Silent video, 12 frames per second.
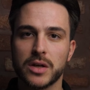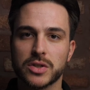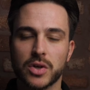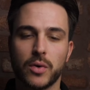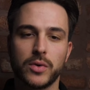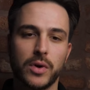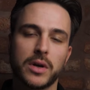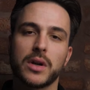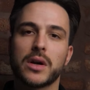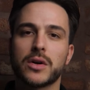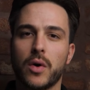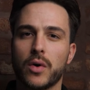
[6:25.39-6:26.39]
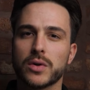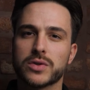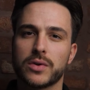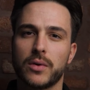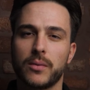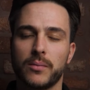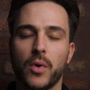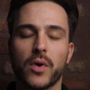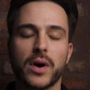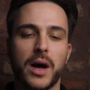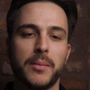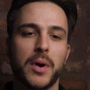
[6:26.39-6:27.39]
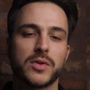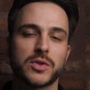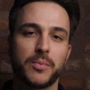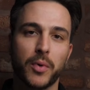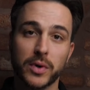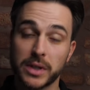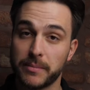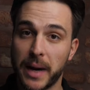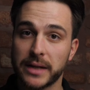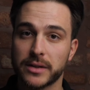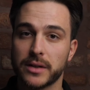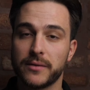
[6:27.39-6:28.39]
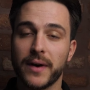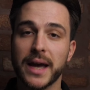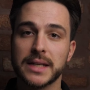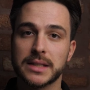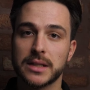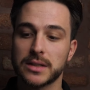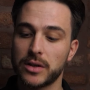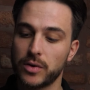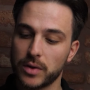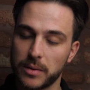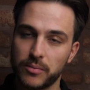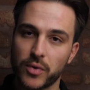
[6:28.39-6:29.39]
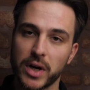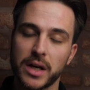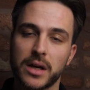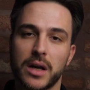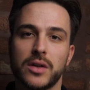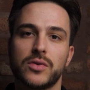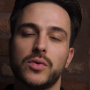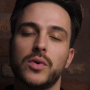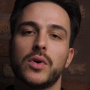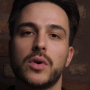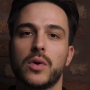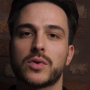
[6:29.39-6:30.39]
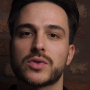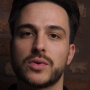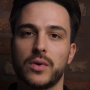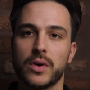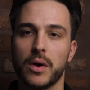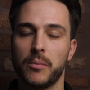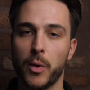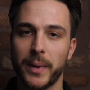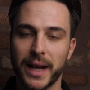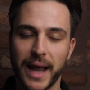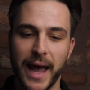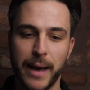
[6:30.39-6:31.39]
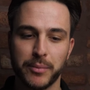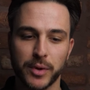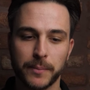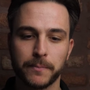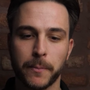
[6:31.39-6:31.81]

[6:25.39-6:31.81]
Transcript: so you can learn also more about supported Matter devices that you can bring to Loxone mobile app.